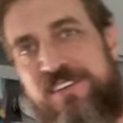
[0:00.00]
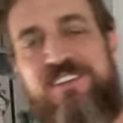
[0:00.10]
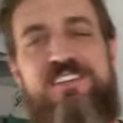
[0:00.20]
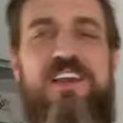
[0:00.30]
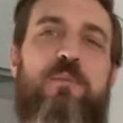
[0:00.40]
the
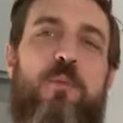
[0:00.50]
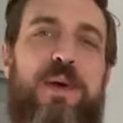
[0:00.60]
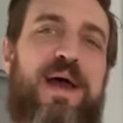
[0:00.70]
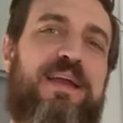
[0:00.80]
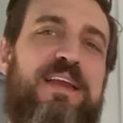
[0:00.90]
sample
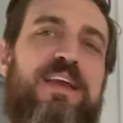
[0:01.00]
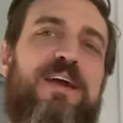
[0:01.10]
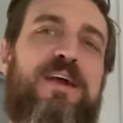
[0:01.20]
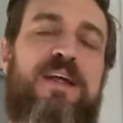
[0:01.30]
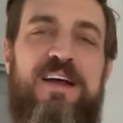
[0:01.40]
pack
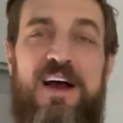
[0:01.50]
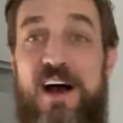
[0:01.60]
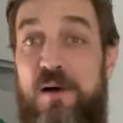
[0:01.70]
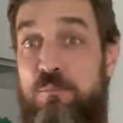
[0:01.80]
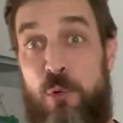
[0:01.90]
here,
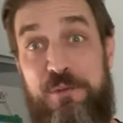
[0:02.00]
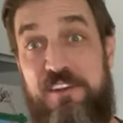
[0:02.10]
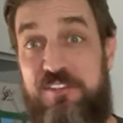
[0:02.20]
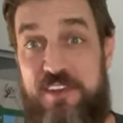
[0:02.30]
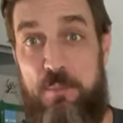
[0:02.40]
more than a
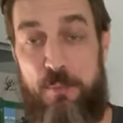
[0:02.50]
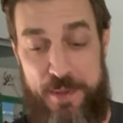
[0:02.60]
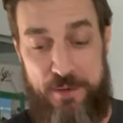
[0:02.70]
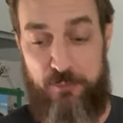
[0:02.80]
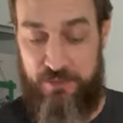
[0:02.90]
sample
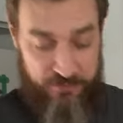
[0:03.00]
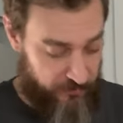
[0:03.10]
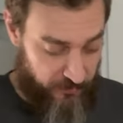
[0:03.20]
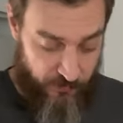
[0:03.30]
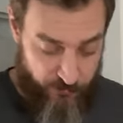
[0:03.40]
pack really, this
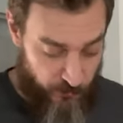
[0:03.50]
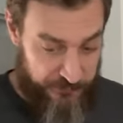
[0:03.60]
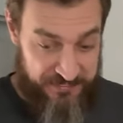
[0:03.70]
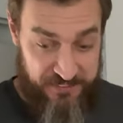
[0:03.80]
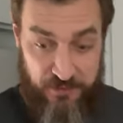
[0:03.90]
is the full
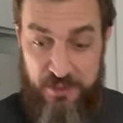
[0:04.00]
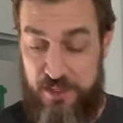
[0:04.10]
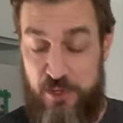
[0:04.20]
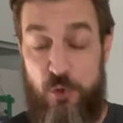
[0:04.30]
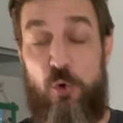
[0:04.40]
deal.
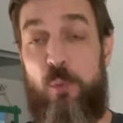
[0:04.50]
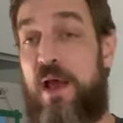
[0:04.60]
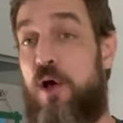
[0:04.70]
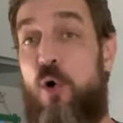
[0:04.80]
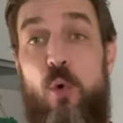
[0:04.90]
We
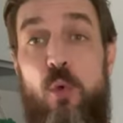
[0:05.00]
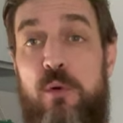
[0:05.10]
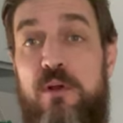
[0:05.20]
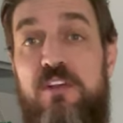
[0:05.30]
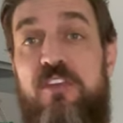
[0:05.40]
got a whole
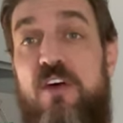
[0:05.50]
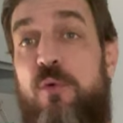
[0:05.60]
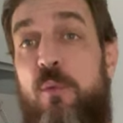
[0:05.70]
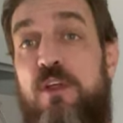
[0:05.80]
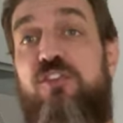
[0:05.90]
order of stuff. I
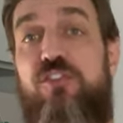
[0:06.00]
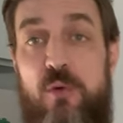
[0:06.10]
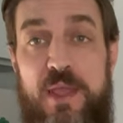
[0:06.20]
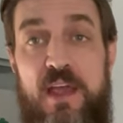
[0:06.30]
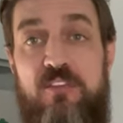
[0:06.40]
wanna
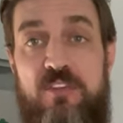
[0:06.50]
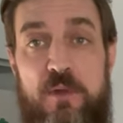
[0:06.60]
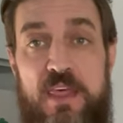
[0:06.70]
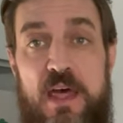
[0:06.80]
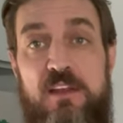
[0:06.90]
showcase some
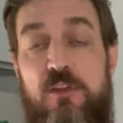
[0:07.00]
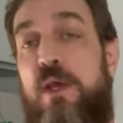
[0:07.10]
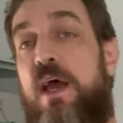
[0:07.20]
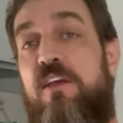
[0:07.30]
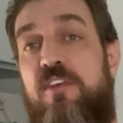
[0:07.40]
of that to you
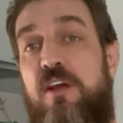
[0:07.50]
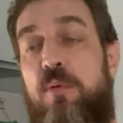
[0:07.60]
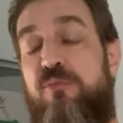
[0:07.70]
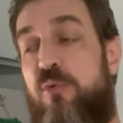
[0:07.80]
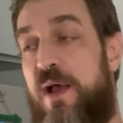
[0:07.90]
guys here
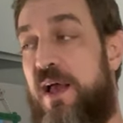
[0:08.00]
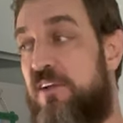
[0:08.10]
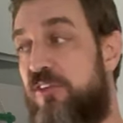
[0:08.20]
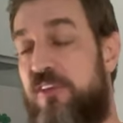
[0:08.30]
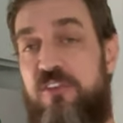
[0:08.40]
before I
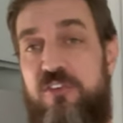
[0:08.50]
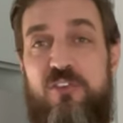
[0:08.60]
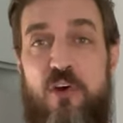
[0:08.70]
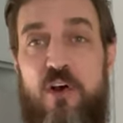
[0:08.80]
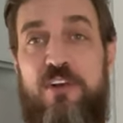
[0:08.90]
actually
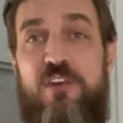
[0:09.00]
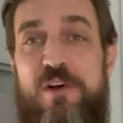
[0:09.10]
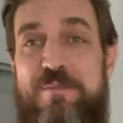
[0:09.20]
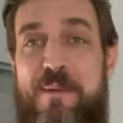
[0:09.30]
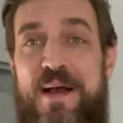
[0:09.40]
start
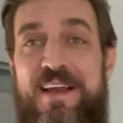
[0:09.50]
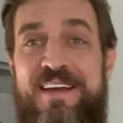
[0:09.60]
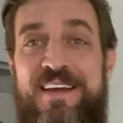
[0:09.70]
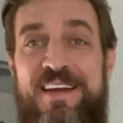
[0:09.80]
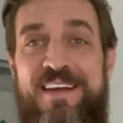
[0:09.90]
doing my
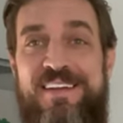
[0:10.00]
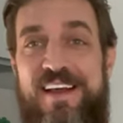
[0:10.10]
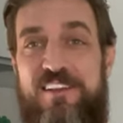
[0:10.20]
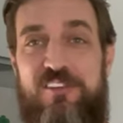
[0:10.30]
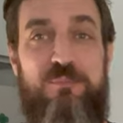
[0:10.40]

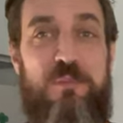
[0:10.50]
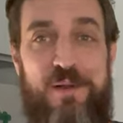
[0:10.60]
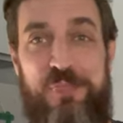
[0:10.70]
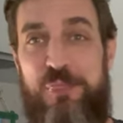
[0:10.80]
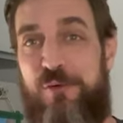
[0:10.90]
next
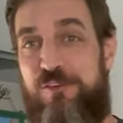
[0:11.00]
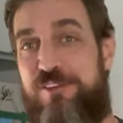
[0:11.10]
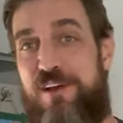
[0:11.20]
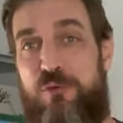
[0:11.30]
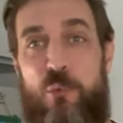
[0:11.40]
month or
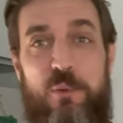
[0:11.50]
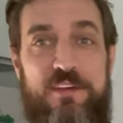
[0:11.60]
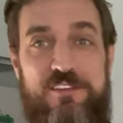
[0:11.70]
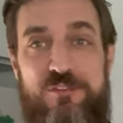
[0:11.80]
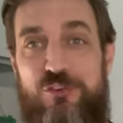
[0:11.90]
several
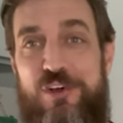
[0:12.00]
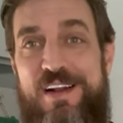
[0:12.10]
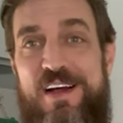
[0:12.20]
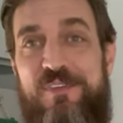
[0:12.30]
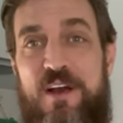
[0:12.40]
weeks of trying
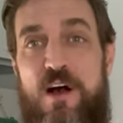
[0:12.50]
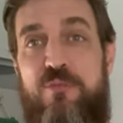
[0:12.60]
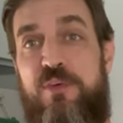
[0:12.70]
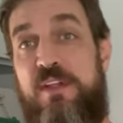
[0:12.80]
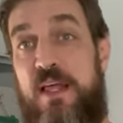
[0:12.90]
out the
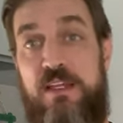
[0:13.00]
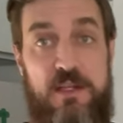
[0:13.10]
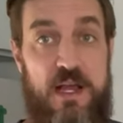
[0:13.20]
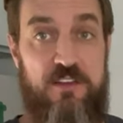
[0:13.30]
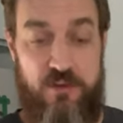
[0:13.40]
coffee and letting you
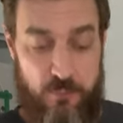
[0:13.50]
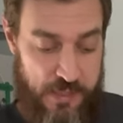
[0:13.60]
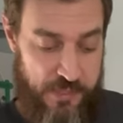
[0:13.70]
guys know what I